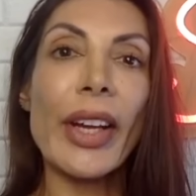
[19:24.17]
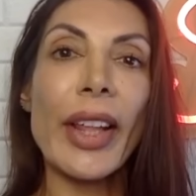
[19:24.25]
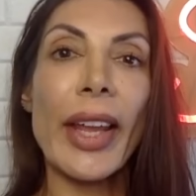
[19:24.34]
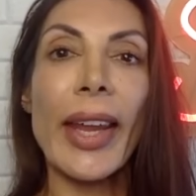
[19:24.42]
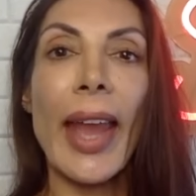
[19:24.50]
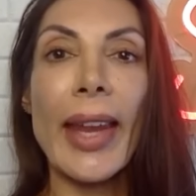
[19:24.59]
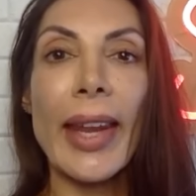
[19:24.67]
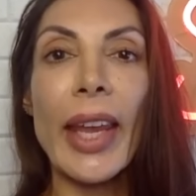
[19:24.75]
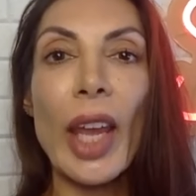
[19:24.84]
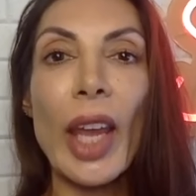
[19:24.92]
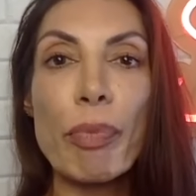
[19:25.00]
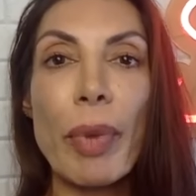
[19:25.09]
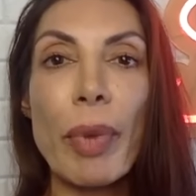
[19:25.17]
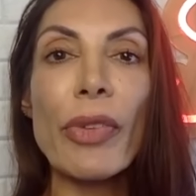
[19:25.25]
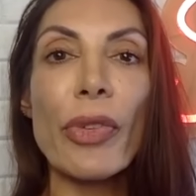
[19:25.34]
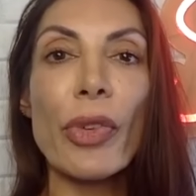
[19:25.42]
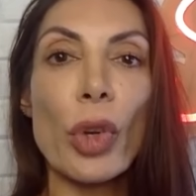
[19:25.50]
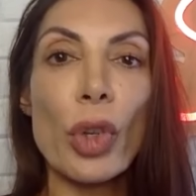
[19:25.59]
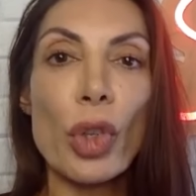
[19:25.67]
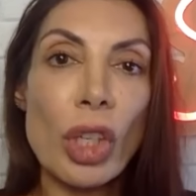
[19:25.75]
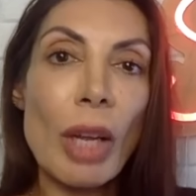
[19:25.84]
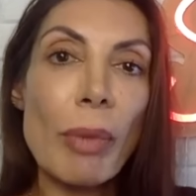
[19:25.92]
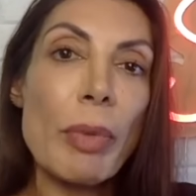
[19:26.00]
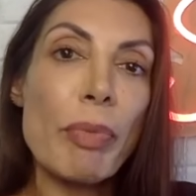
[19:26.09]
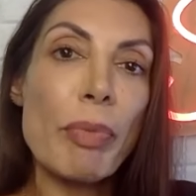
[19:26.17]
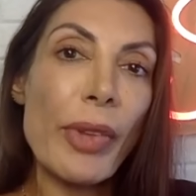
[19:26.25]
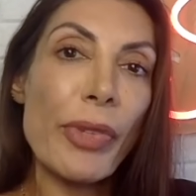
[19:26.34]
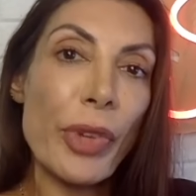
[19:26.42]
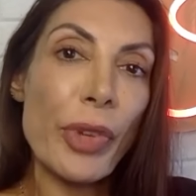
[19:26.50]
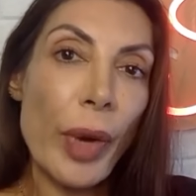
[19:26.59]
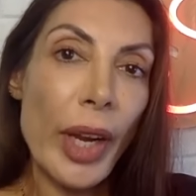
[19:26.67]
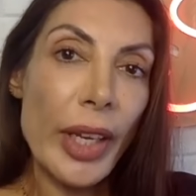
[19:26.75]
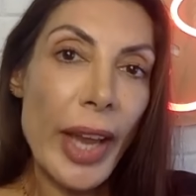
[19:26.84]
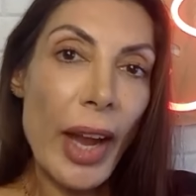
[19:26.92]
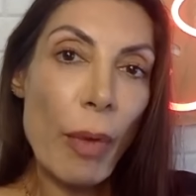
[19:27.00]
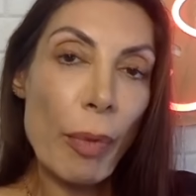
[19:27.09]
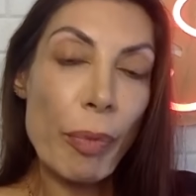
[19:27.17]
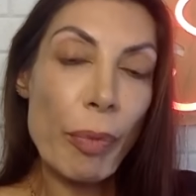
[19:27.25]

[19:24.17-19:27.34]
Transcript: Like, can I get busted or should I be busted right now?